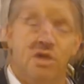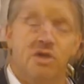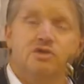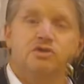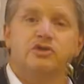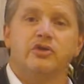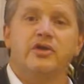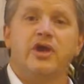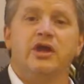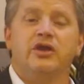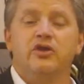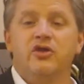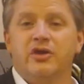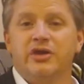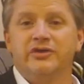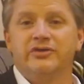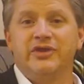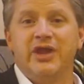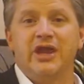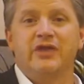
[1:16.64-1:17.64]
so that you
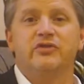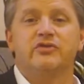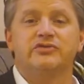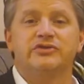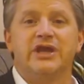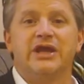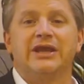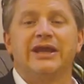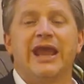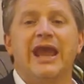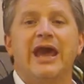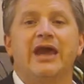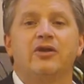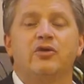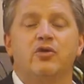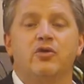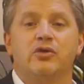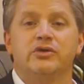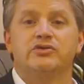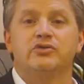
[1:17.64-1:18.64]
can take those 8
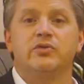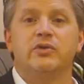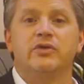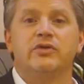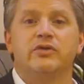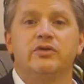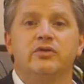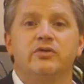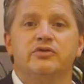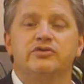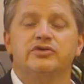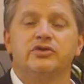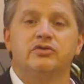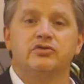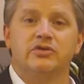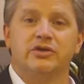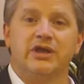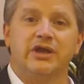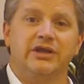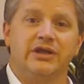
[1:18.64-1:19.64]
categories with you as you
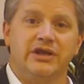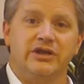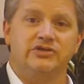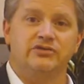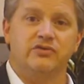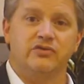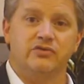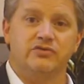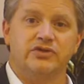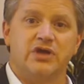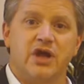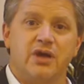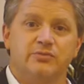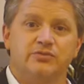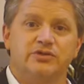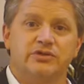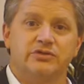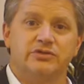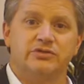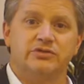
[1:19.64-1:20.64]
look at each of those
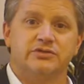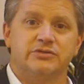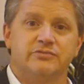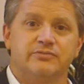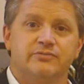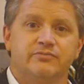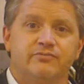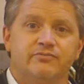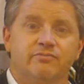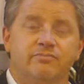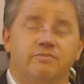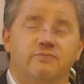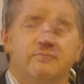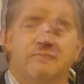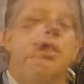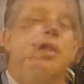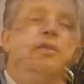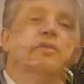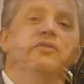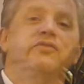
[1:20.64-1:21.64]
options.
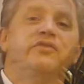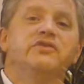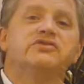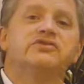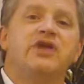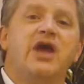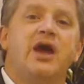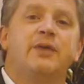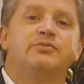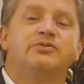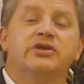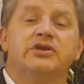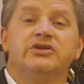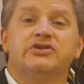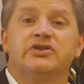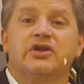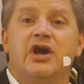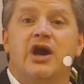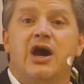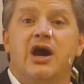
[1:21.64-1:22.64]
The first option
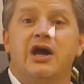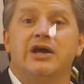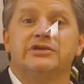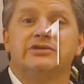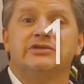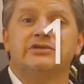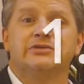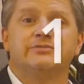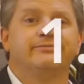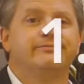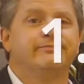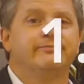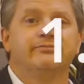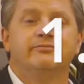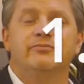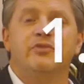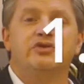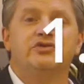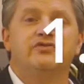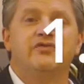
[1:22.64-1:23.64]
is cost.
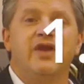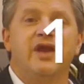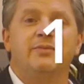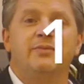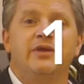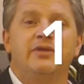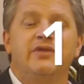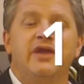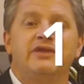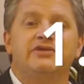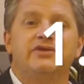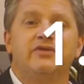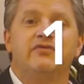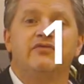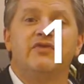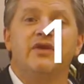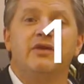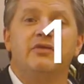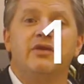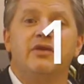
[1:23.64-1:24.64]
Most family, that's a
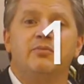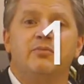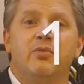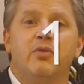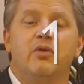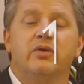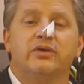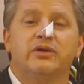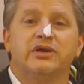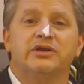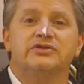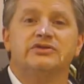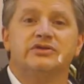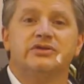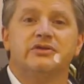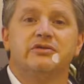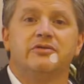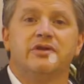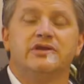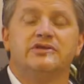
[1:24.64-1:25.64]
very important
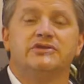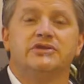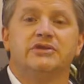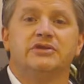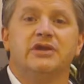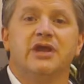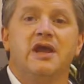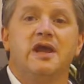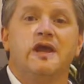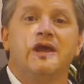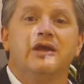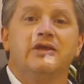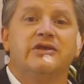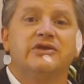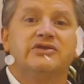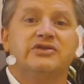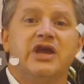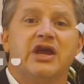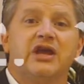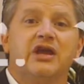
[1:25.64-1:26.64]
consideration.
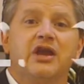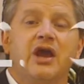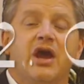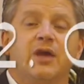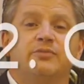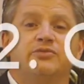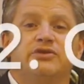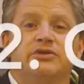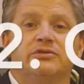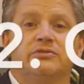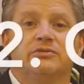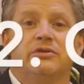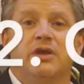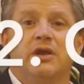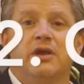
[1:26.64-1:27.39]
The second option